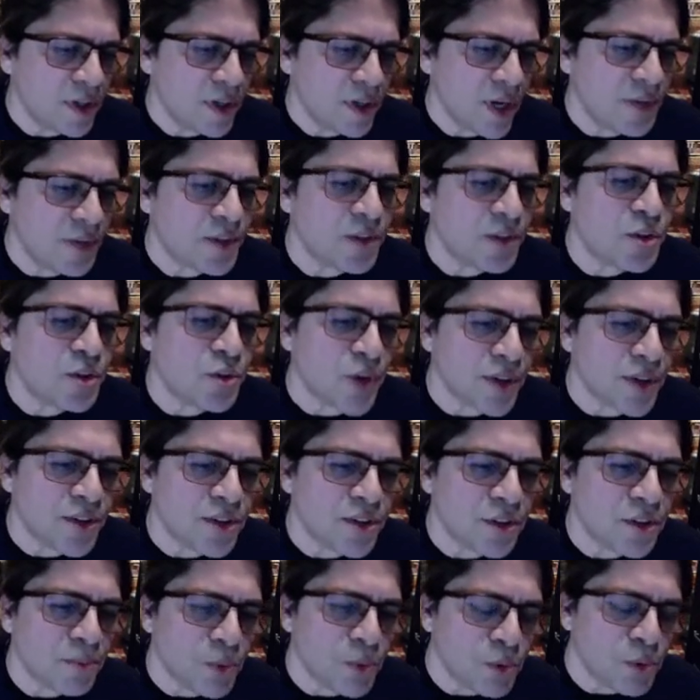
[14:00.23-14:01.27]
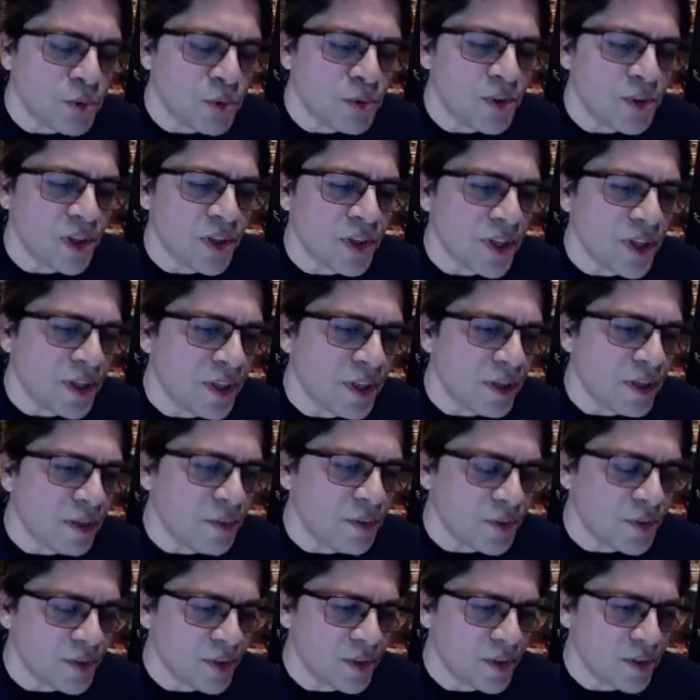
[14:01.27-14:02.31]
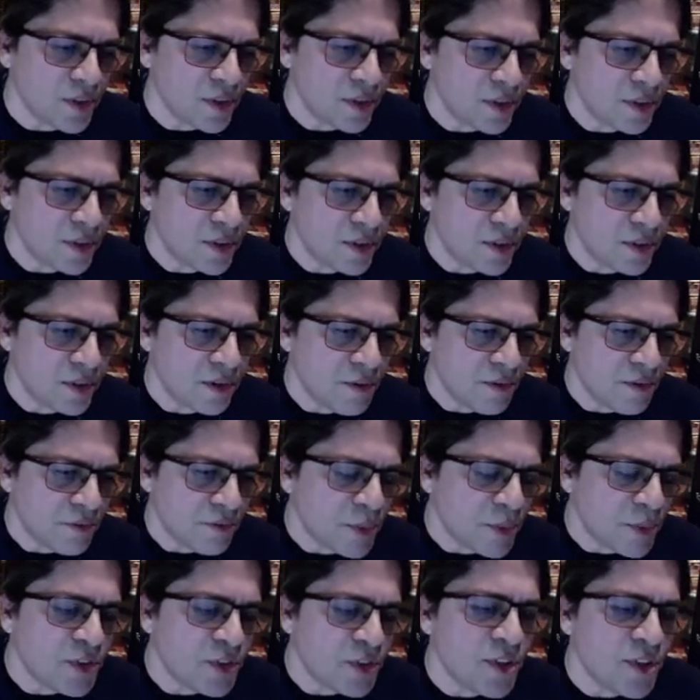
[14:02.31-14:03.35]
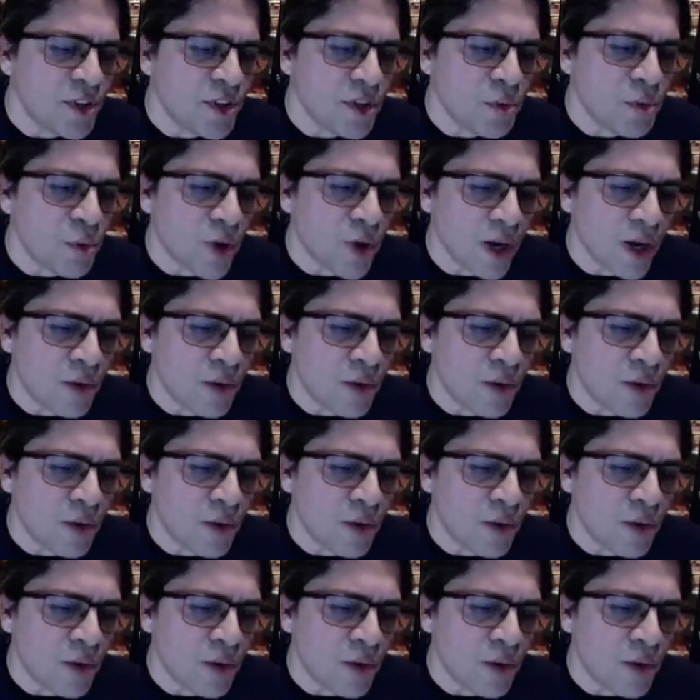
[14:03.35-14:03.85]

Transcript: as they stretch to pull the leaves from the city where I